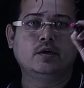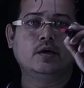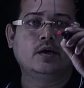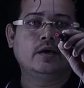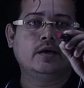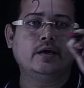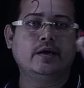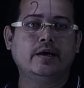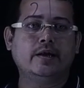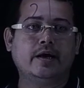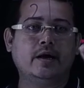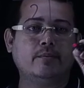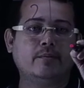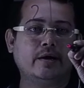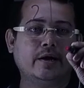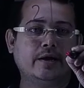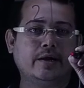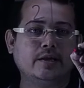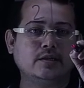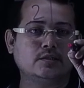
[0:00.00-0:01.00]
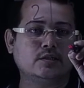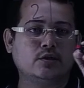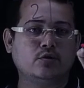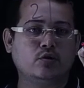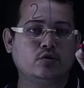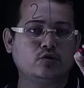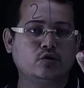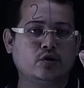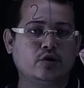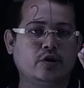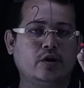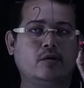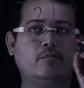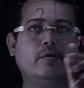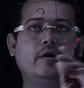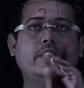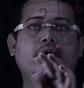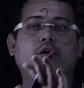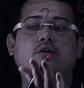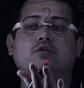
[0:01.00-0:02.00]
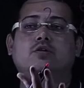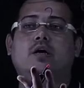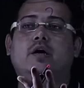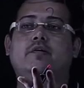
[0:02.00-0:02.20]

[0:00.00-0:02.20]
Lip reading: Here I am getting 0 0 remainder, so I